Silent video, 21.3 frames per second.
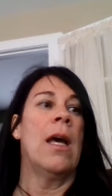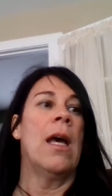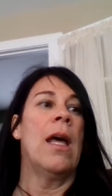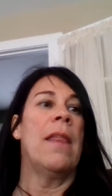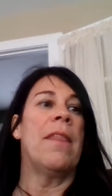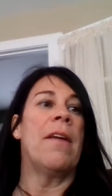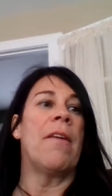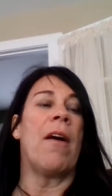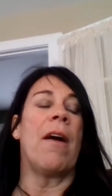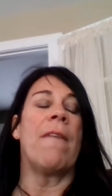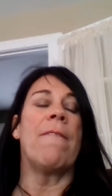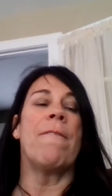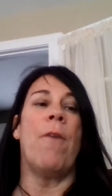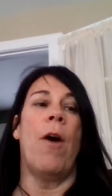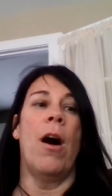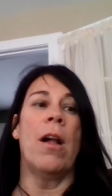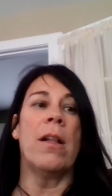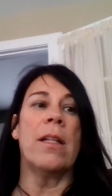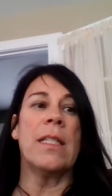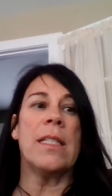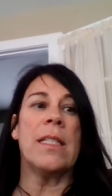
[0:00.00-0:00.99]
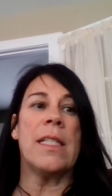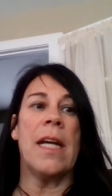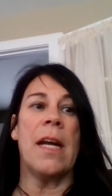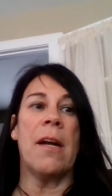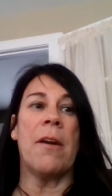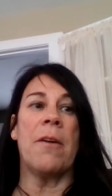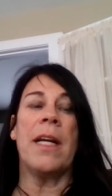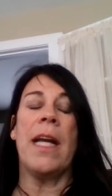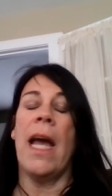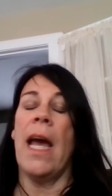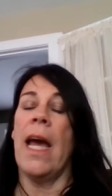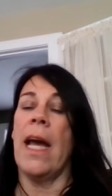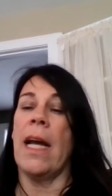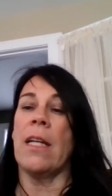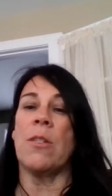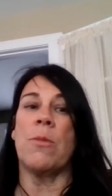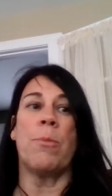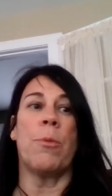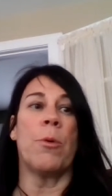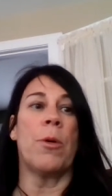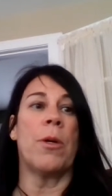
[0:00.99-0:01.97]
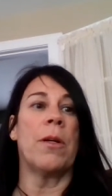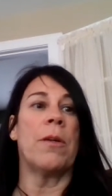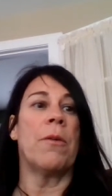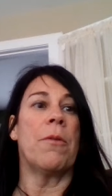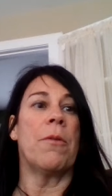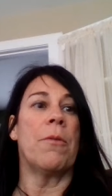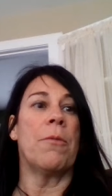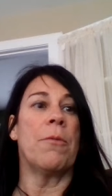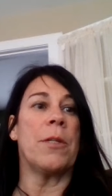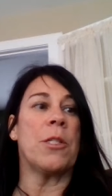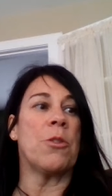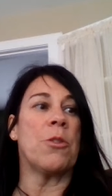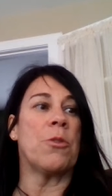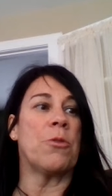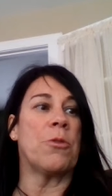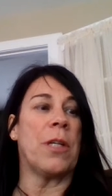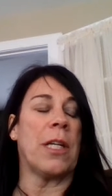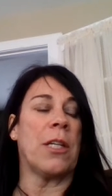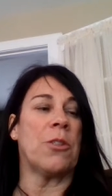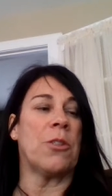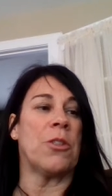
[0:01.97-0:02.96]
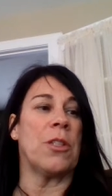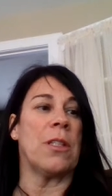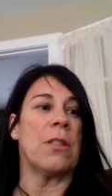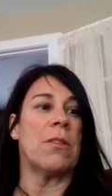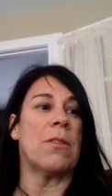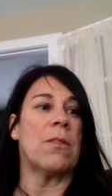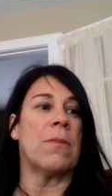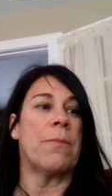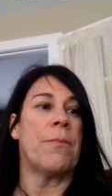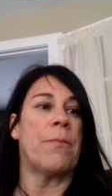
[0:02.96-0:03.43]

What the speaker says: There are voluntary export restrictions.